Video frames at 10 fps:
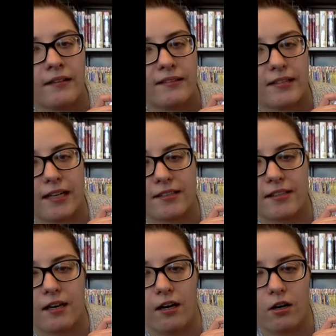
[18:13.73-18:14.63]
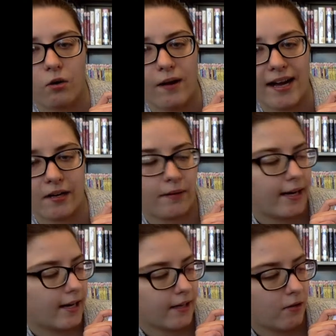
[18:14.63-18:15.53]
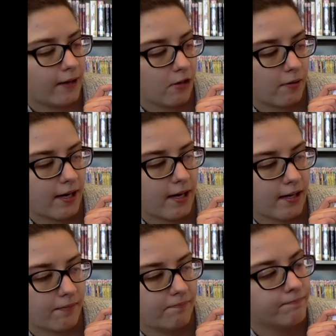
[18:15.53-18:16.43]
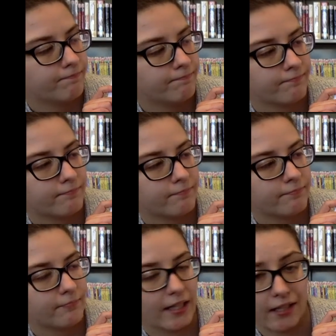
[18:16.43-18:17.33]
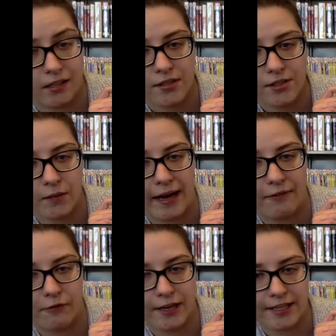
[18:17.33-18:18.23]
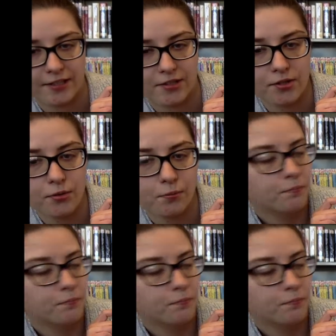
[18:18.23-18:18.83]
Ducks go quack, quack, quack, quack. They'll also have wings, too.